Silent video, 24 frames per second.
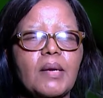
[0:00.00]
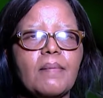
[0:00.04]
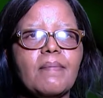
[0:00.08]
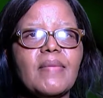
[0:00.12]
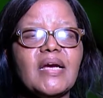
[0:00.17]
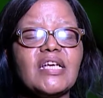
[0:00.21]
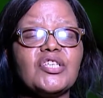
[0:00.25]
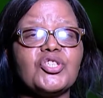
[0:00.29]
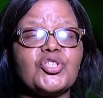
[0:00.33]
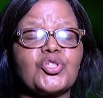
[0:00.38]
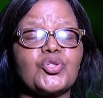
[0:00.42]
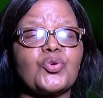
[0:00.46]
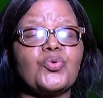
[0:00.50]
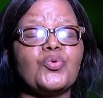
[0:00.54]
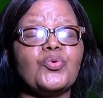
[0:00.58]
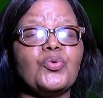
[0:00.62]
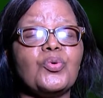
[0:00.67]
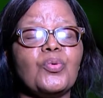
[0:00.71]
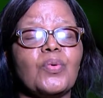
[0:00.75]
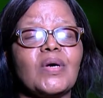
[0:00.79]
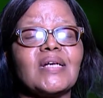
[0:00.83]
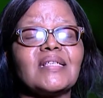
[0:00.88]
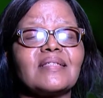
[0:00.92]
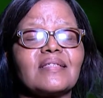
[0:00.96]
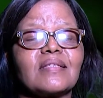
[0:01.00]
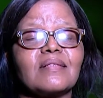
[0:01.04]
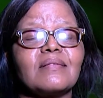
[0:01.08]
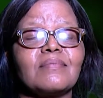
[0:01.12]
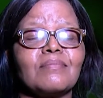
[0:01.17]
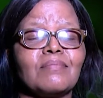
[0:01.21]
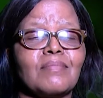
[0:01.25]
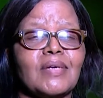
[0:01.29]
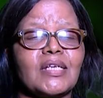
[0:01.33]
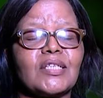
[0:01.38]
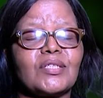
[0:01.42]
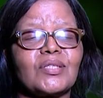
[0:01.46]
my head school
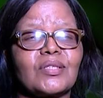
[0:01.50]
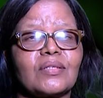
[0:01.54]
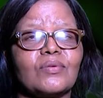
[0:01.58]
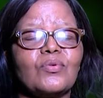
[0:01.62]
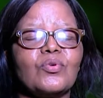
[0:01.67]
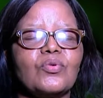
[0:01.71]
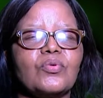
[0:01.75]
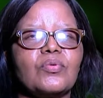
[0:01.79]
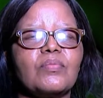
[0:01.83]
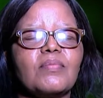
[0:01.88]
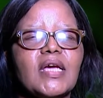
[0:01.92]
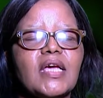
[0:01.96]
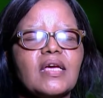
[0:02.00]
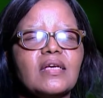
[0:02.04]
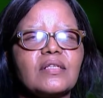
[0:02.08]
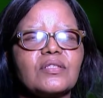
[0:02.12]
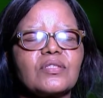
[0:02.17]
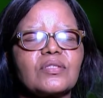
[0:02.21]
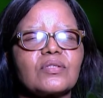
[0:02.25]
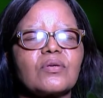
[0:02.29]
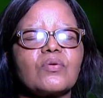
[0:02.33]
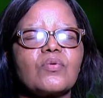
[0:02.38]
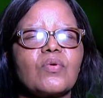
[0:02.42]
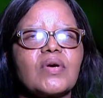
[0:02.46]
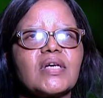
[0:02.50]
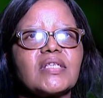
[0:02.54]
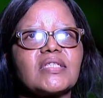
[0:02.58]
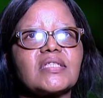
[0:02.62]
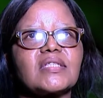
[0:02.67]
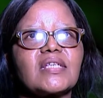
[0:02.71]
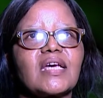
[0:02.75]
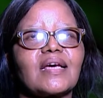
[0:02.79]
was